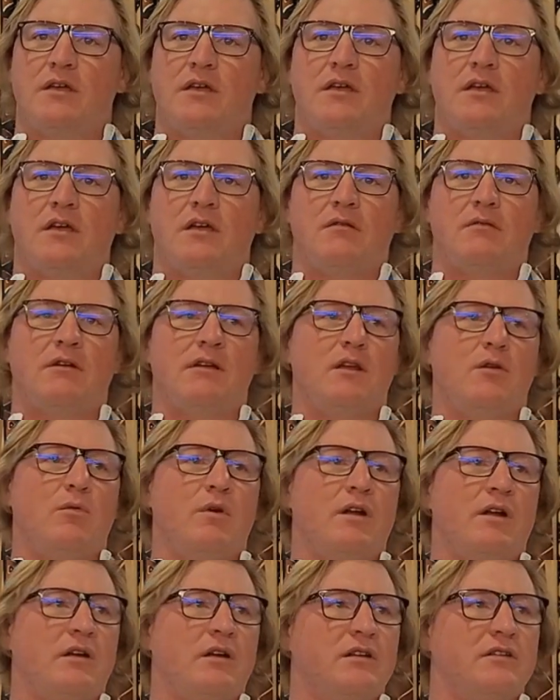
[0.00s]
and really
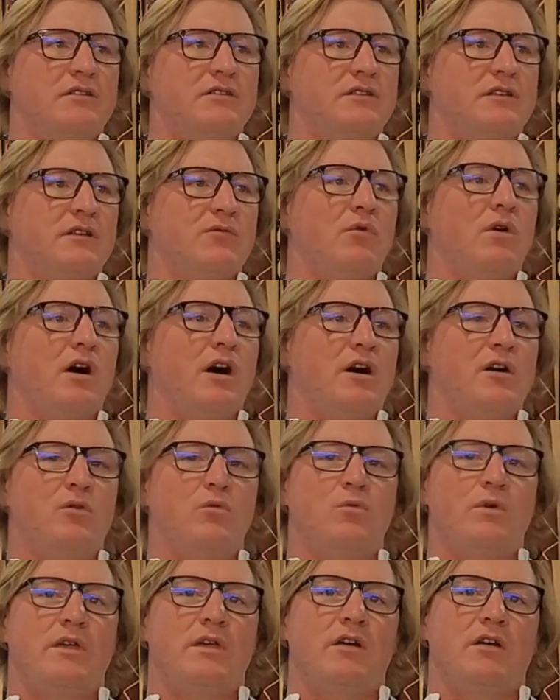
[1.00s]
what it is and why
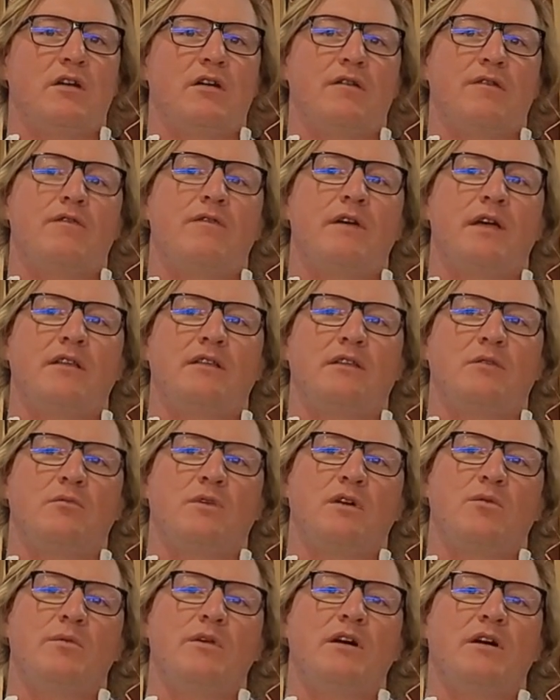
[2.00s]
we are
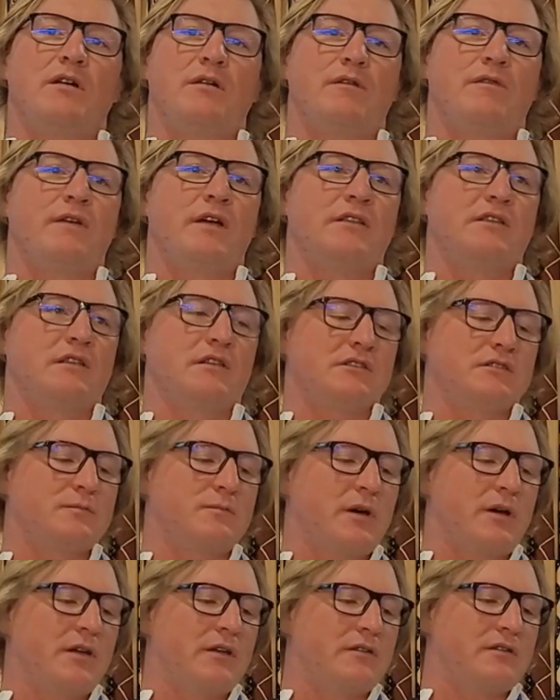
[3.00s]
affecting
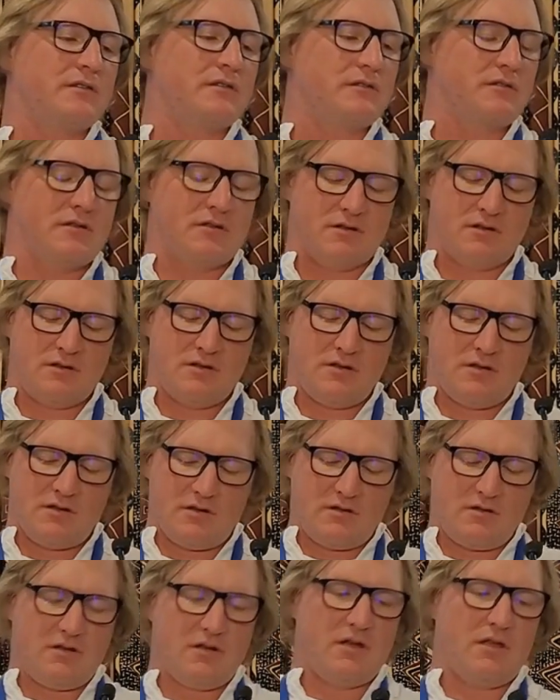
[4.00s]
space,
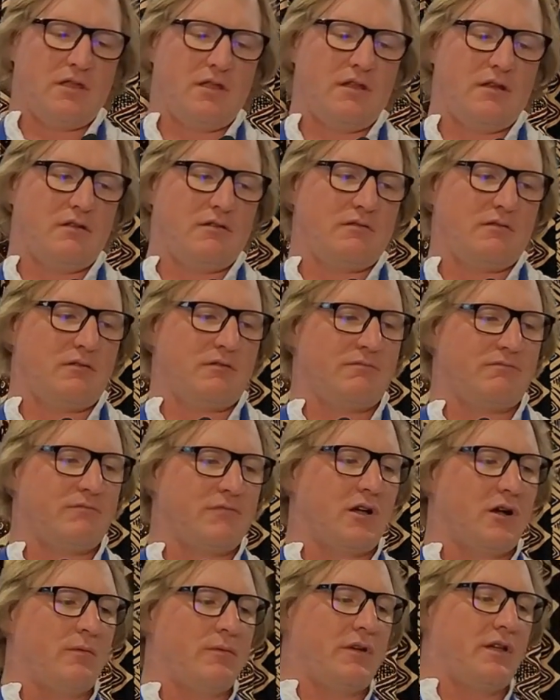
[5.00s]
and then
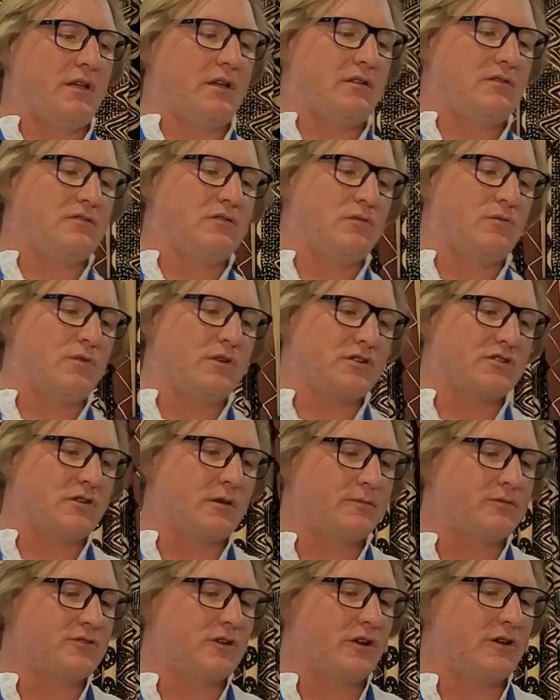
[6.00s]
how we get into the
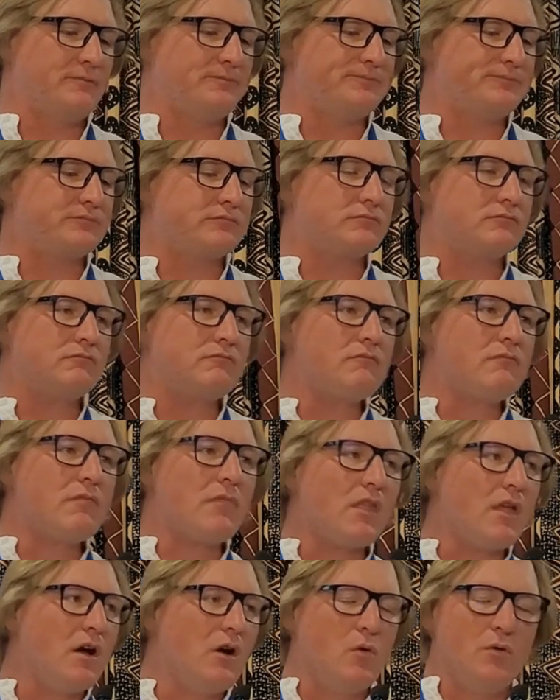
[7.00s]
workshop. So
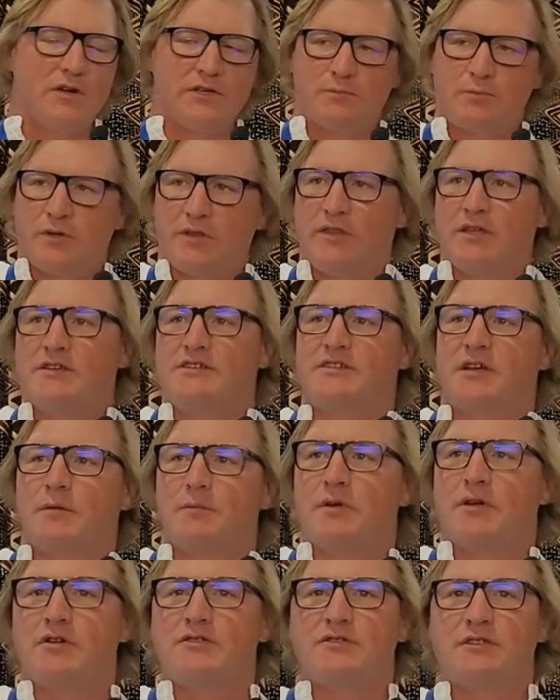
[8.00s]
I always put this up
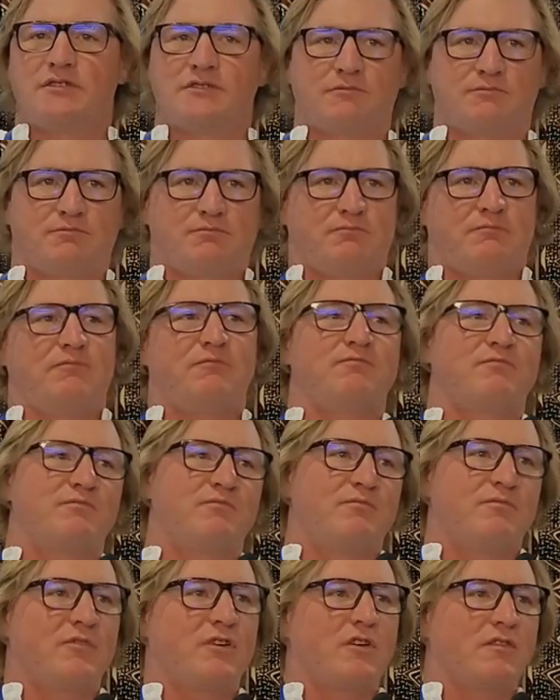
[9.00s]
because this
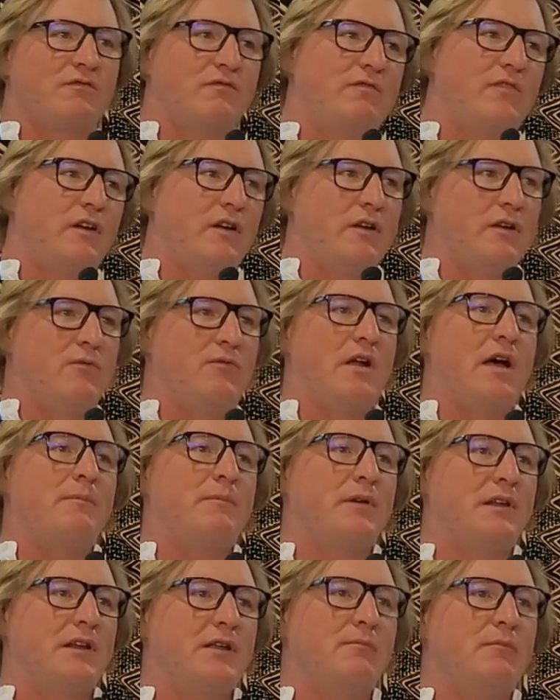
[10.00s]
very
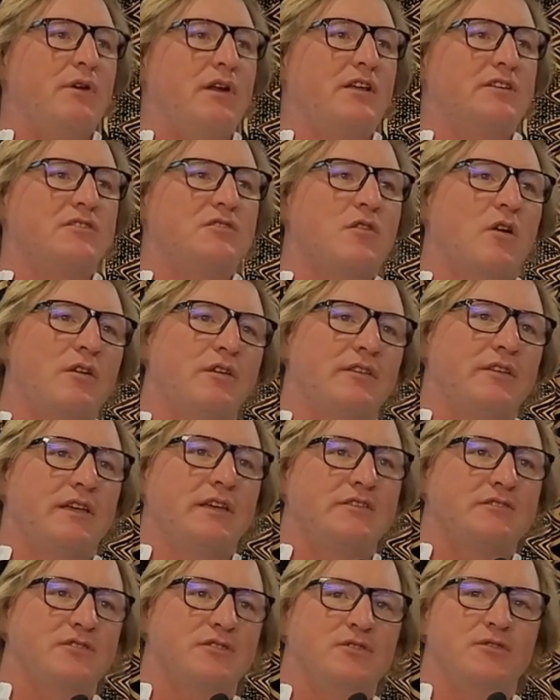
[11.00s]
rapidly brings
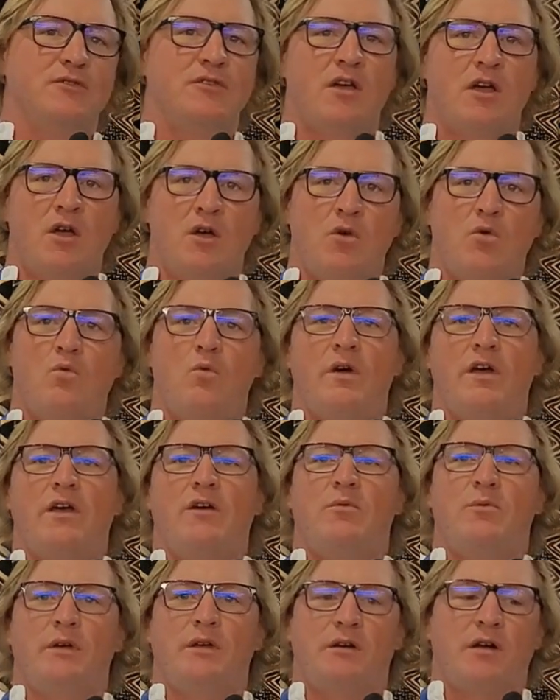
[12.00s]
context to where
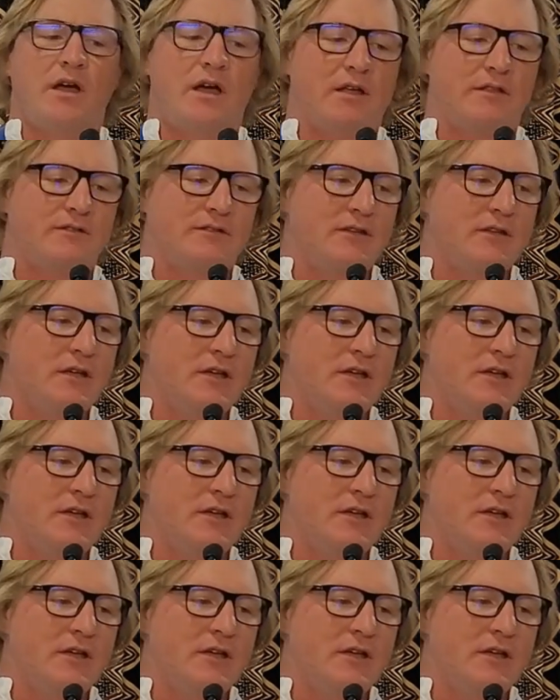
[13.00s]
we're at.